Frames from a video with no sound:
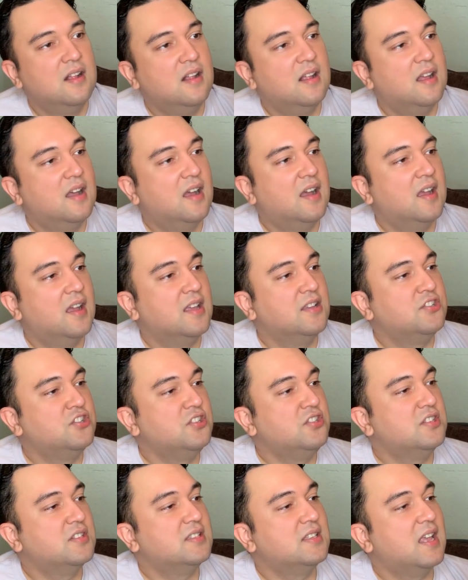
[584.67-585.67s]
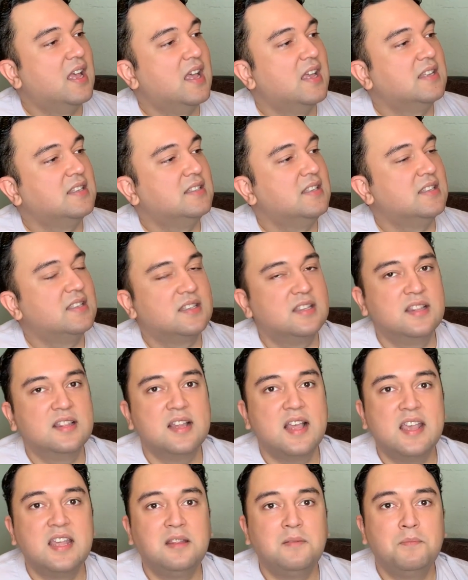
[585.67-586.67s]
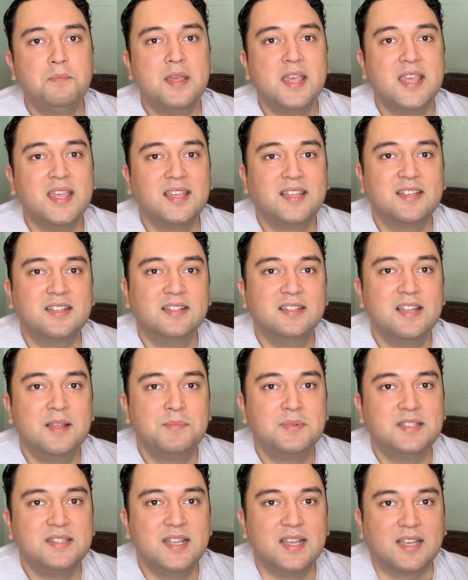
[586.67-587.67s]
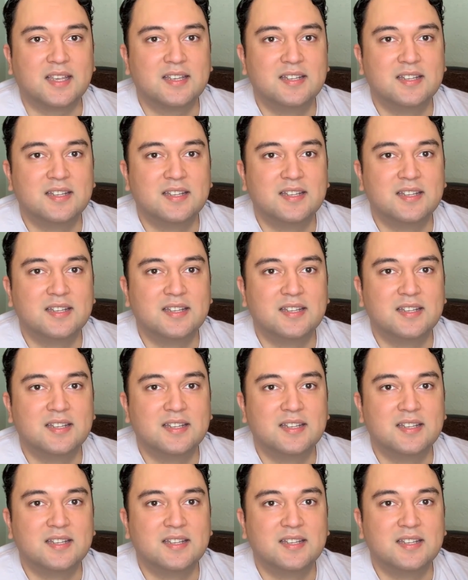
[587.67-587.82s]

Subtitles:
And she just has this light pink lipstick,